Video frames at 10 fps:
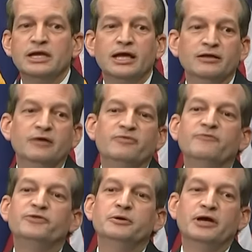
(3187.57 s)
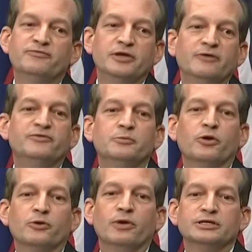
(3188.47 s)
A few
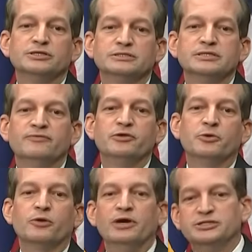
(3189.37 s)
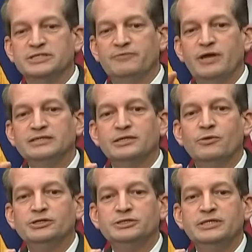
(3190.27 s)
more questions. A few more questions. Have you asked a
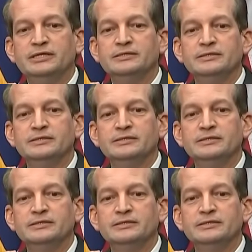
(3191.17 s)
question yet?